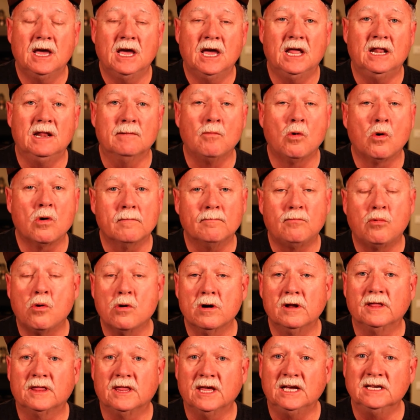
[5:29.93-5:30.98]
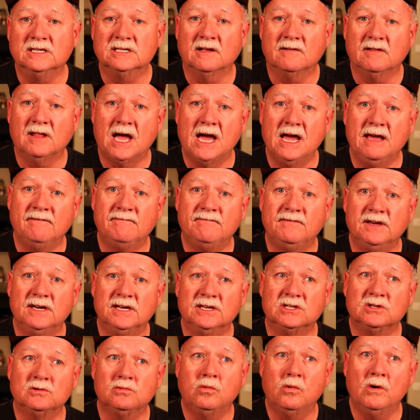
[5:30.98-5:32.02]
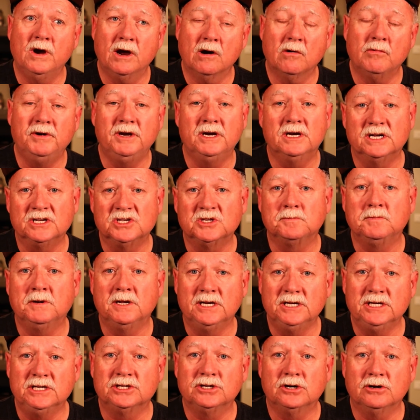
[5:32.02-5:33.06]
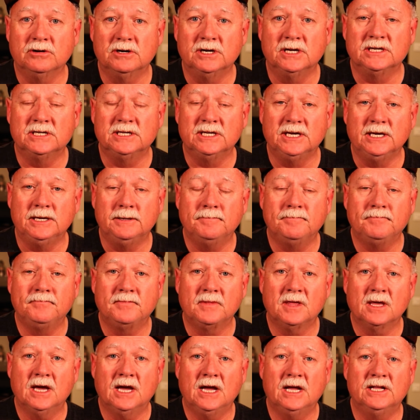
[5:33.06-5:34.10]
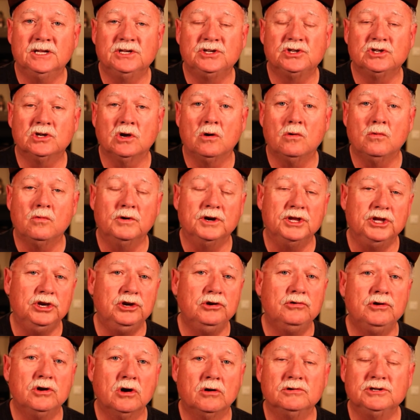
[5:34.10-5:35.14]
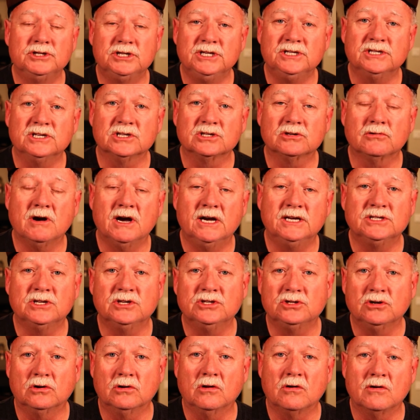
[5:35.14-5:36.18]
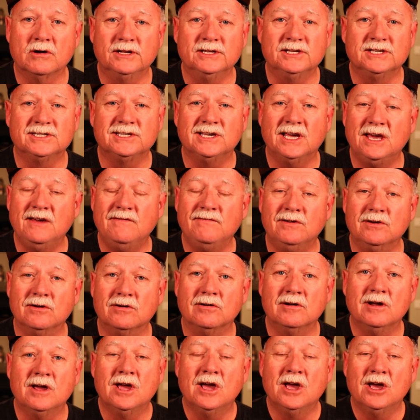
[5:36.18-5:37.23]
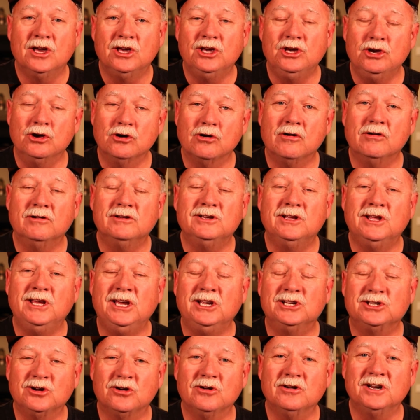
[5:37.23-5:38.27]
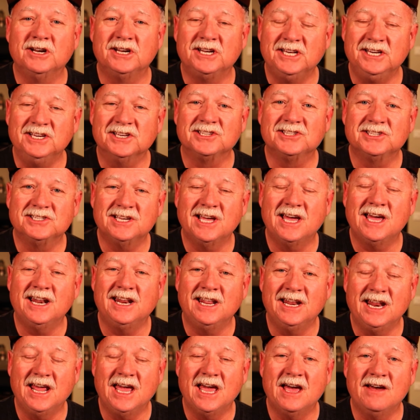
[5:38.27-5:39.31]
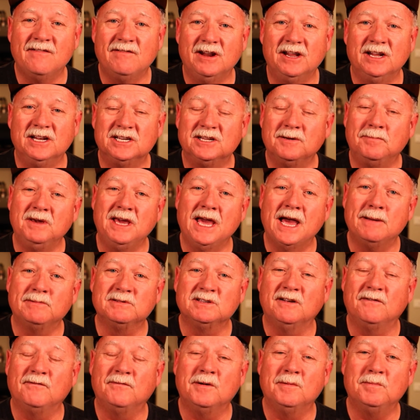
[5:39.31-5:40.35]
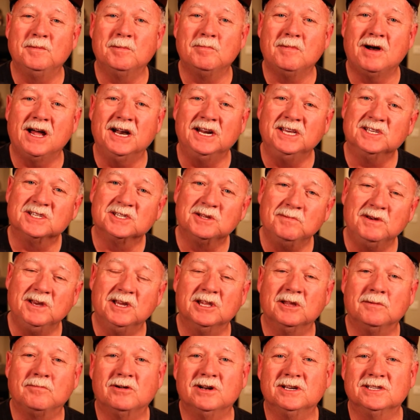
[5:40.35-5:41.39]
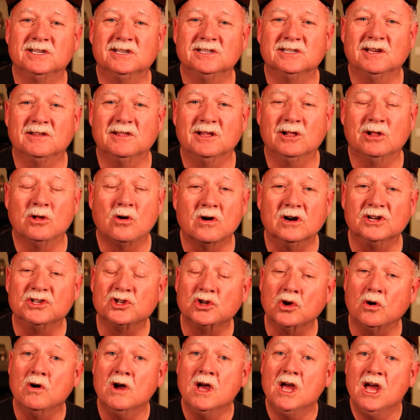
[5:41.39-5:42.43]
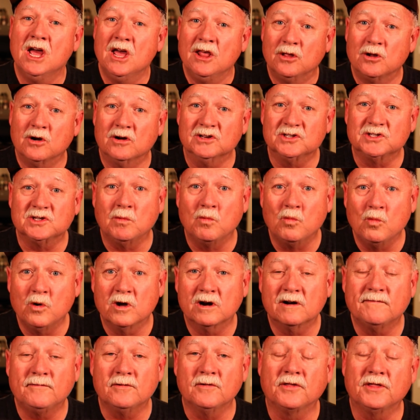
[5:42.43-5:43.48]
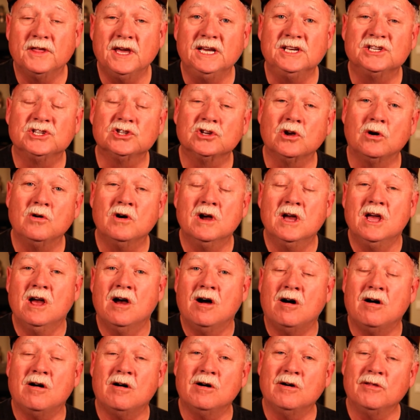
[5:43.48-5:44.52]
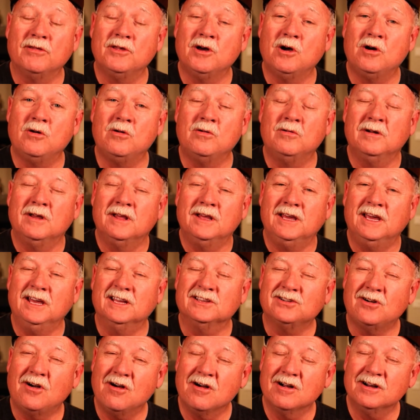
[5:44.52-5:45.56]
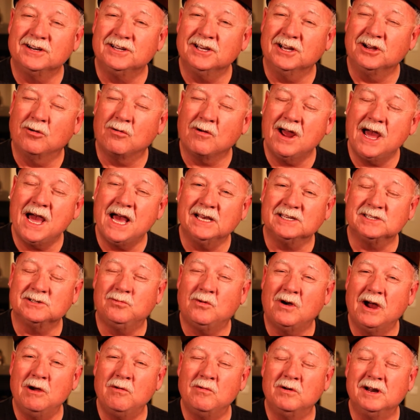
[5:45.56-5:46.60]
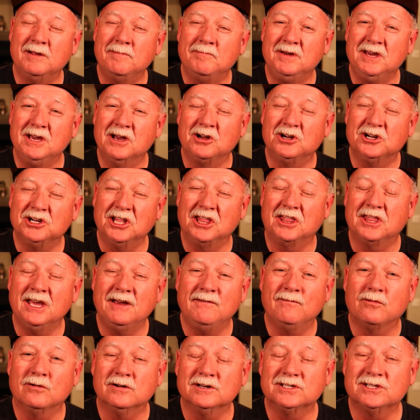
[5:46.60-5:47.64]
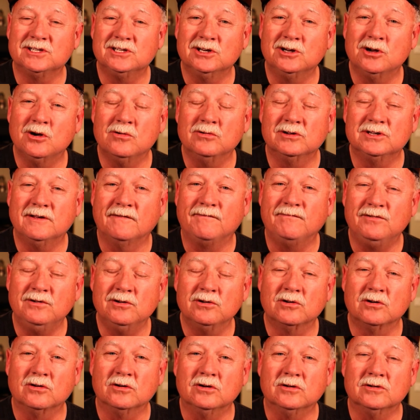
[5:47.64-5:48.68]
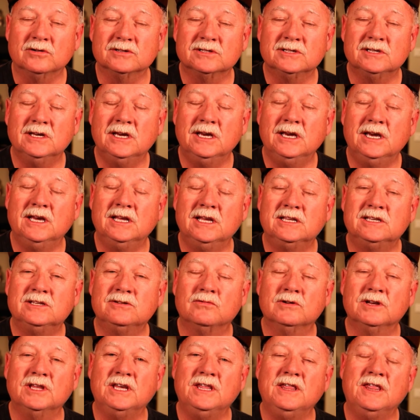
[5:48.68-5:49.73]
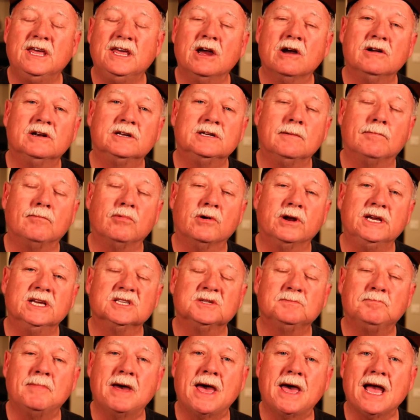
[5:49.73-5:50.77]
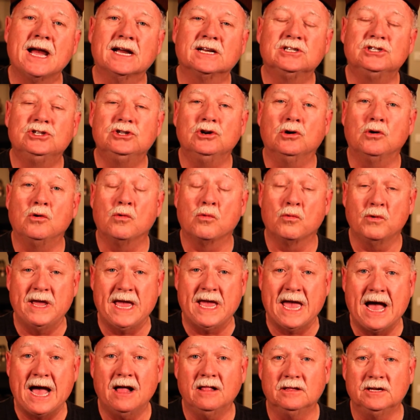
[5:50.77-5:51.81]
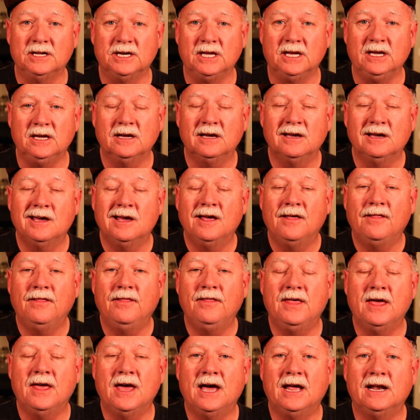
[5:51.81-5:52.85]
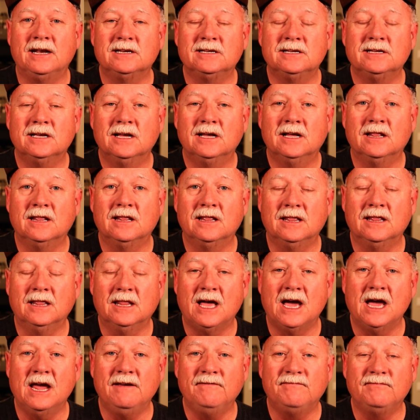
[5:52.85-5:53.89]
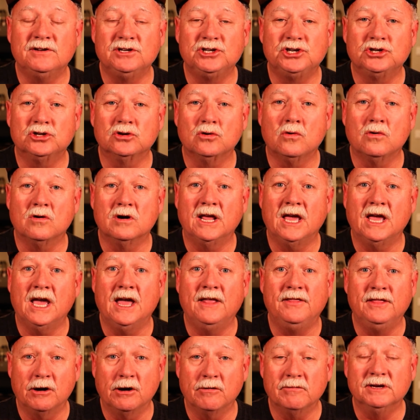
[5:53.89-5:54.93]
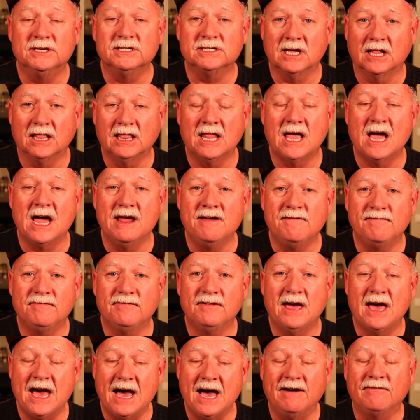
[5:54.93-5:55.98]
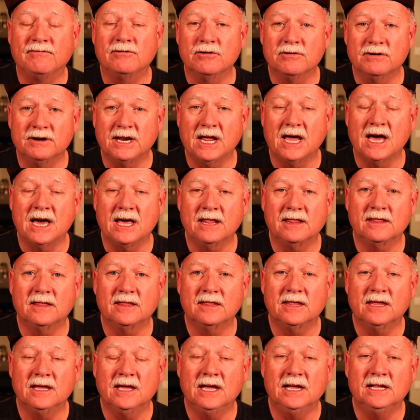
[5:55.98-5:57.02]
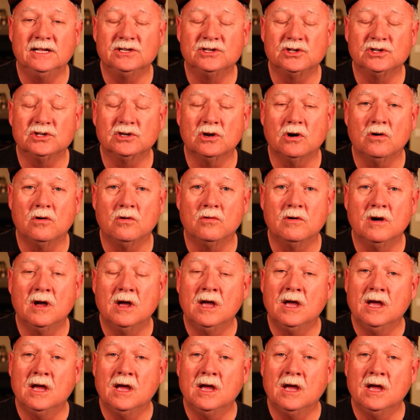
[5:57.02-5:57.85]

And the more important things of life is where are we going to spend eternity? And so when you know Jesus Christ as your Lord and Savior, your eternity is set in heaven, and to be absent from the body is to be in the presence of the Lord. So there are some wonderful things. So although it's hard to grasp why would it be a good thing for us to go to funerals, it's really there to bring us back to a reality that life is short and there is a life after death. And so